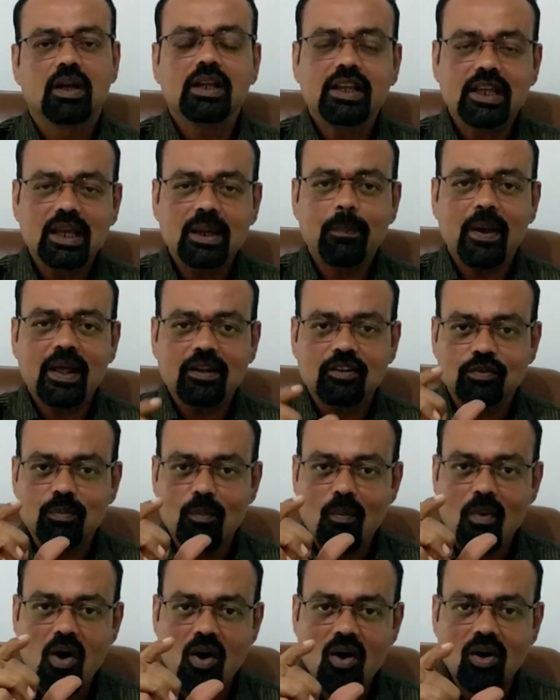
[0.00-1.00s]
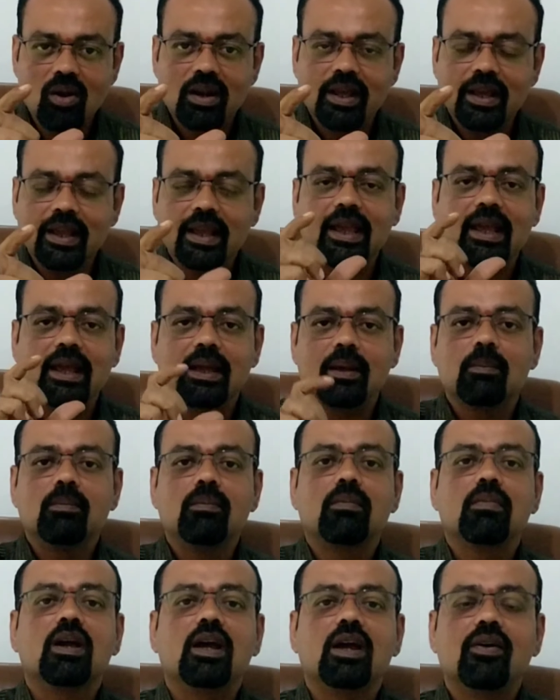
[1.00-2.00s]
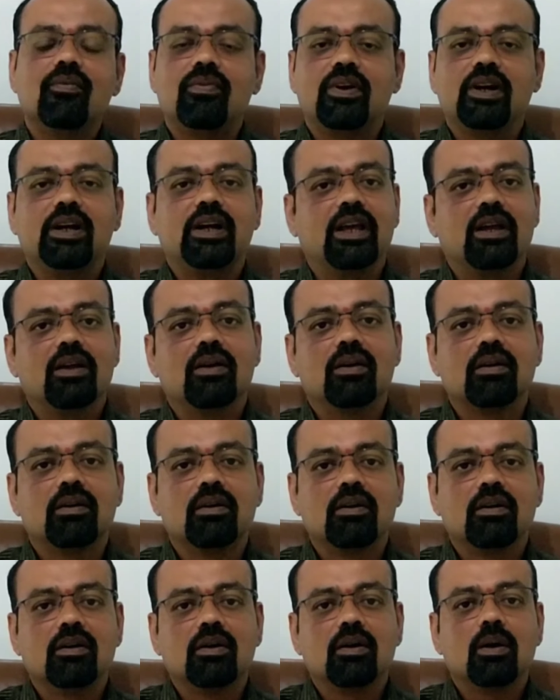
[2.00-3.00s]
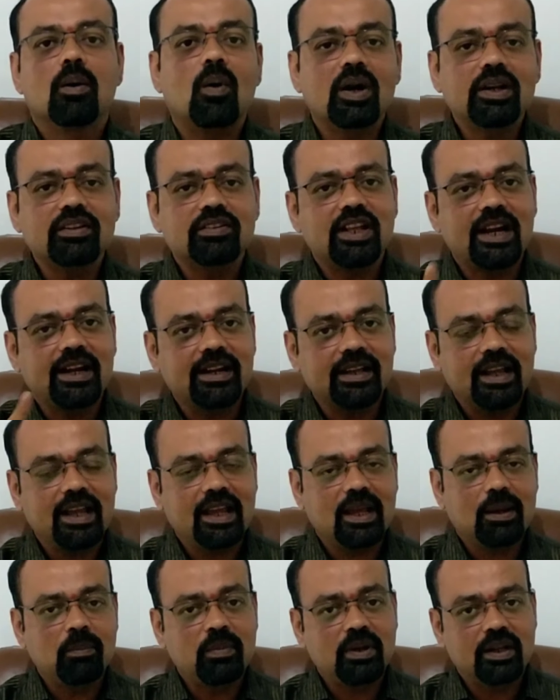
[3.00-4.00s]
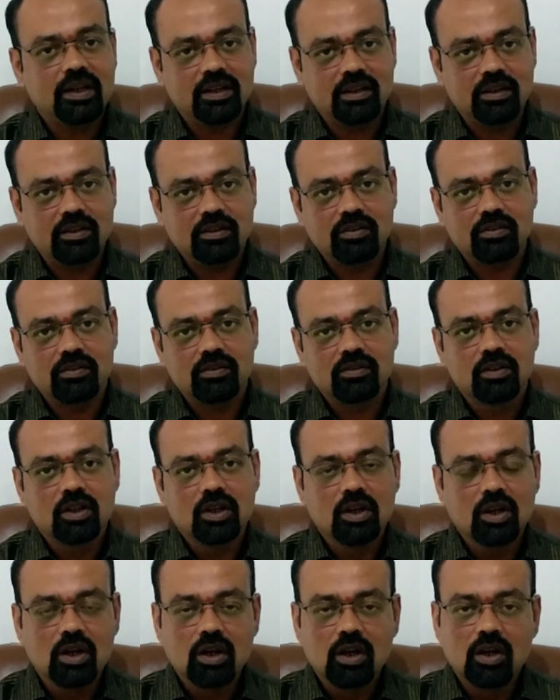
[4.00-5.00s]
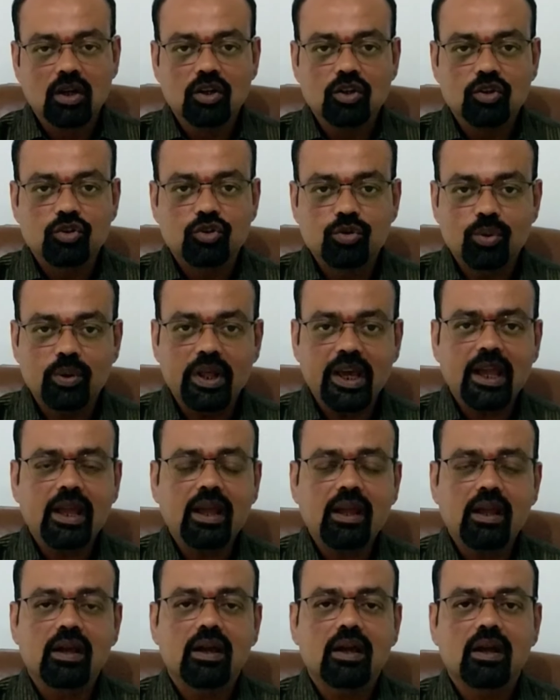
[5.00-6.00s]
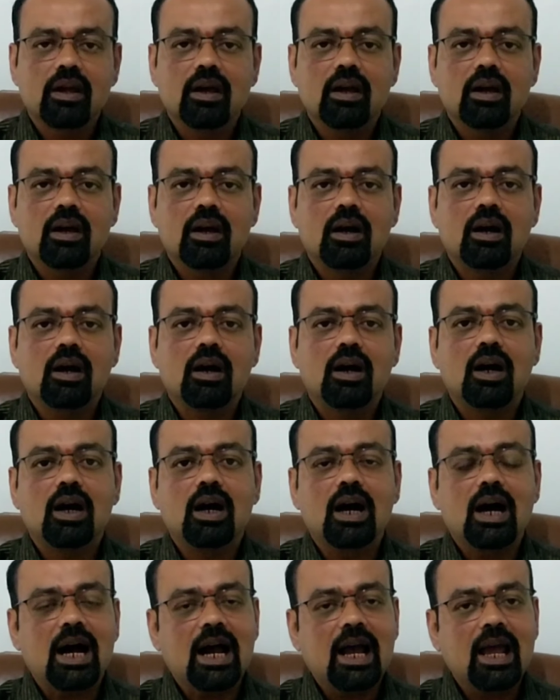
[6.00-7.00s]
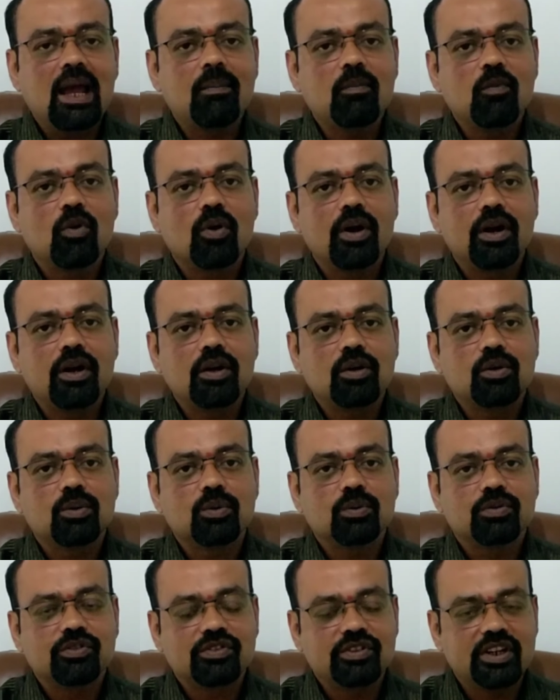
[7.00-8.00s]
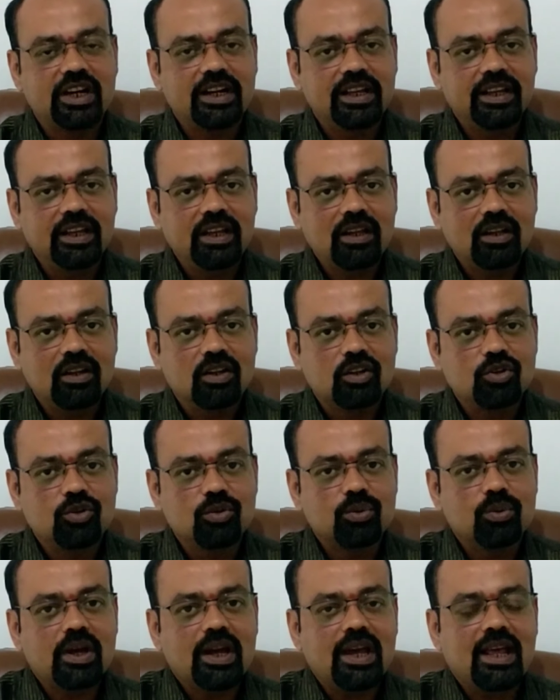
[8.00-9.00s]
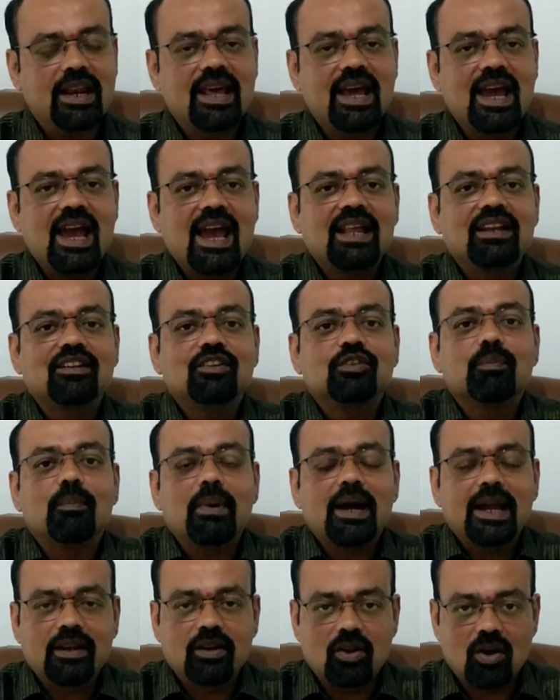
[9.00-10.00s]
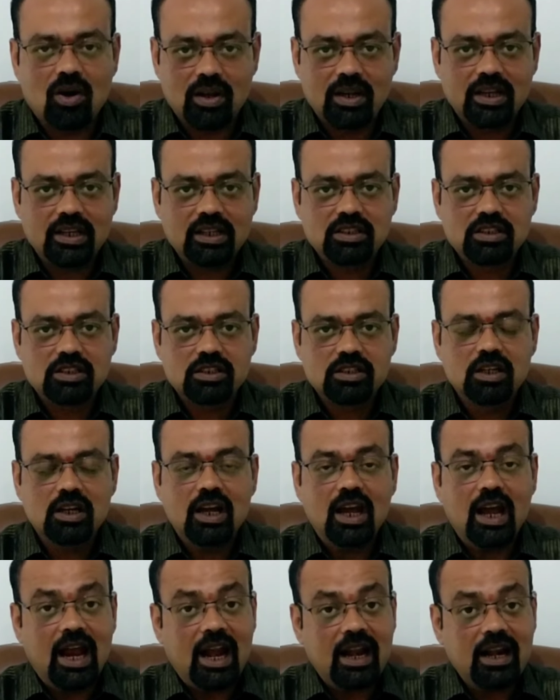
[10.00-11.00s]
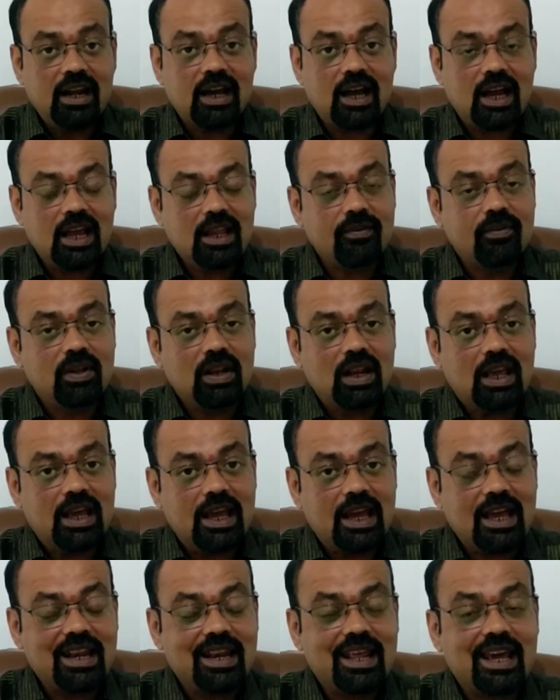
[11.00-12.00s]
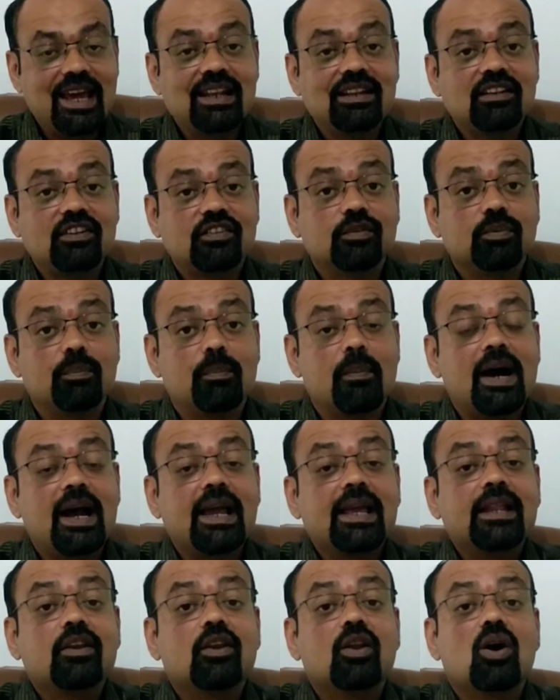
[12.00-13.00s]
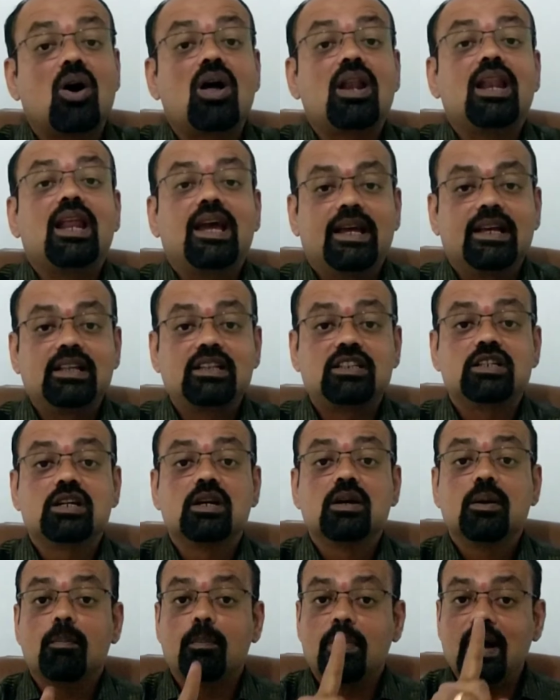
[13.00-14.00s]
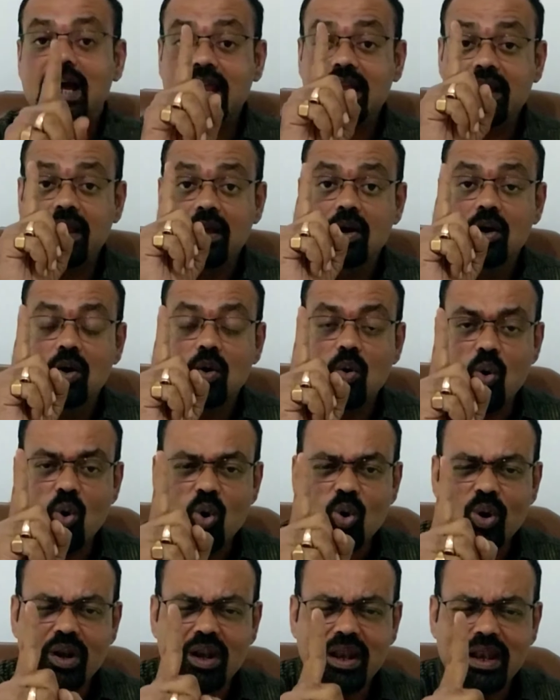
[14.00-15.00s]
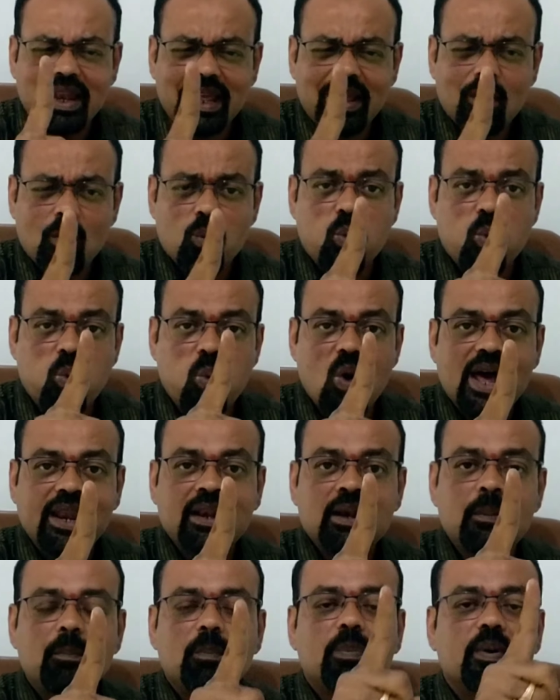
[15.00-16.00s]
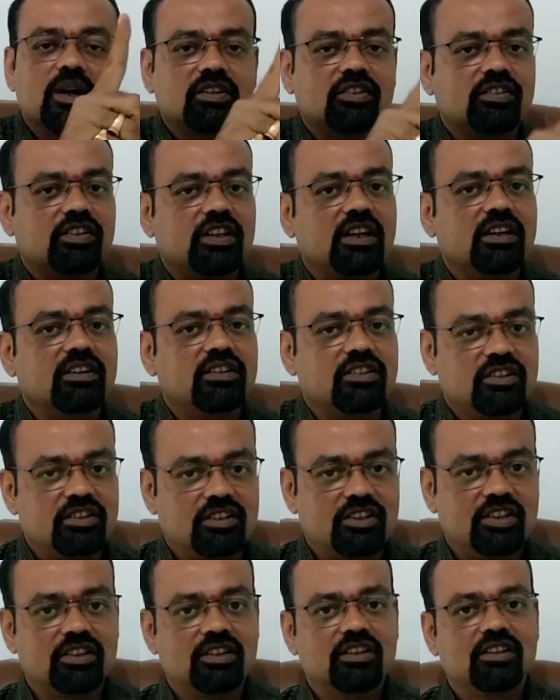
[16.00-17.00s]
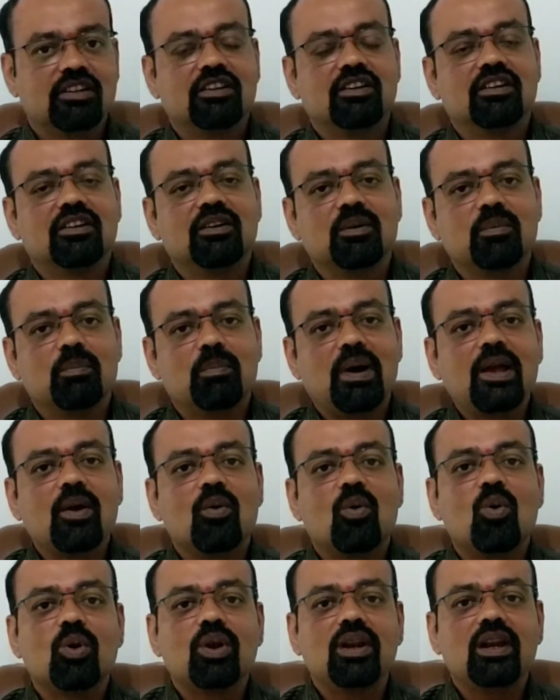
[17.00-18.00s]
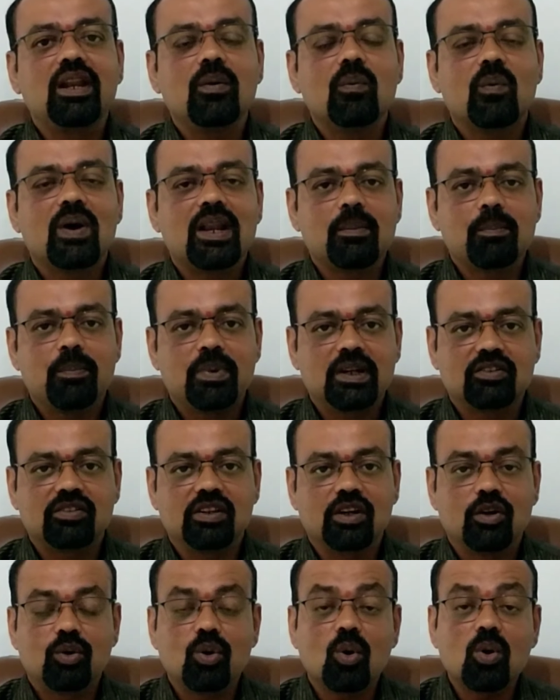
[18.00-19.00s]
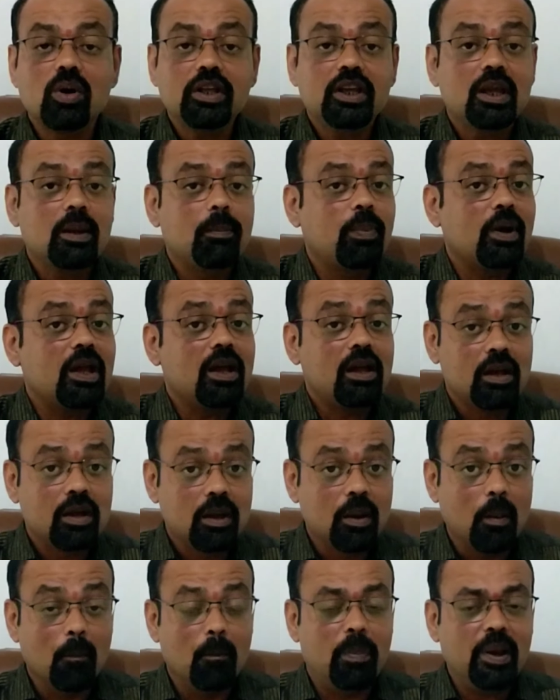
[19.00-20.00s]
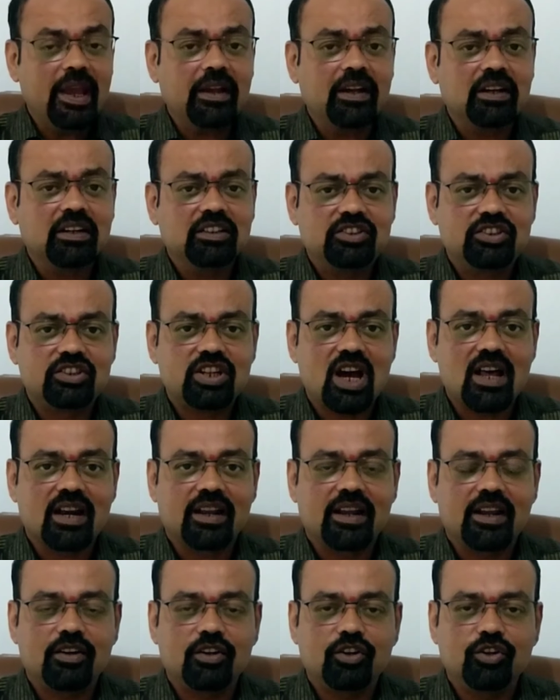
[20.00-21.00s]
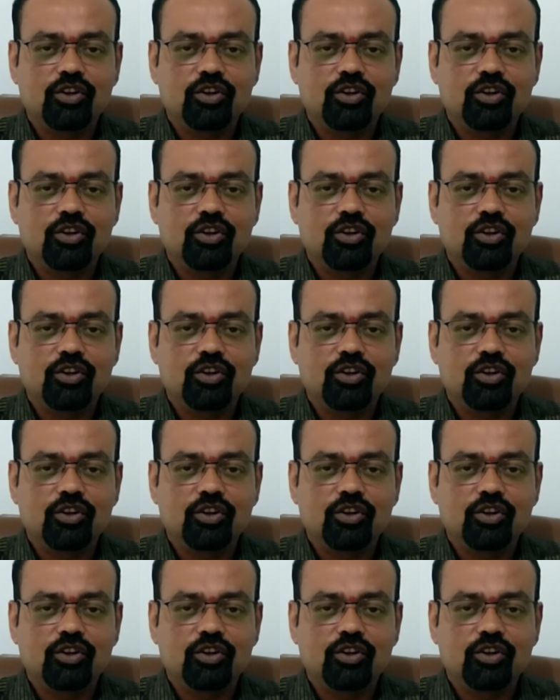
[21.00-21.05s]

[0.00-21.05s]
Keep a small aim every day. What is that aim is, today I am going to study to enhance my knowledge, and I will enhance my knowledge by only 1%. By only 1%. Don't keep a big target,